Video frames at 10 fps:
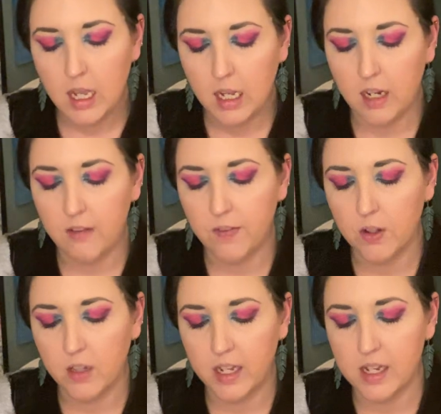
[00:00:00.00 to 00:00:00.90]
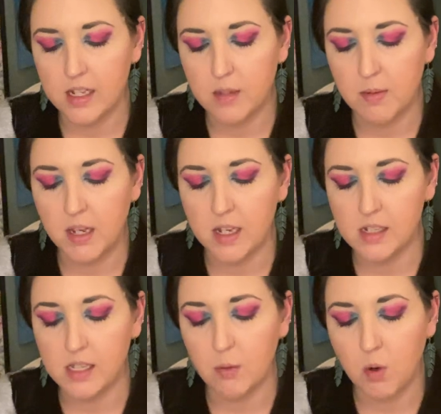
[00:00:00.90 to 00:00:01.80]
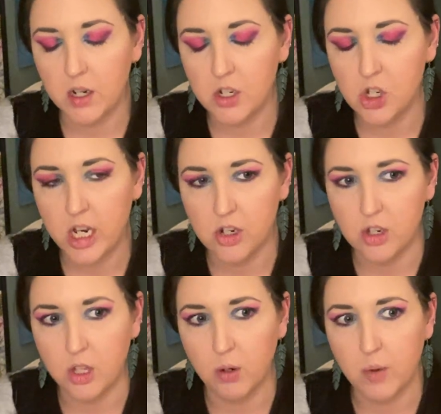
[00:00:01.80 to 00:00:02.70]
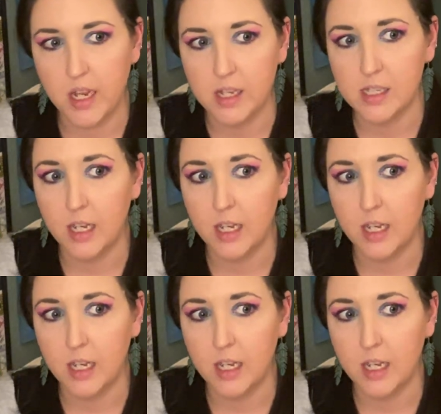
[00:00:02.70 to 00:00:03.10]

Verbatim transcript: And I feel like it's because they want to change their ways.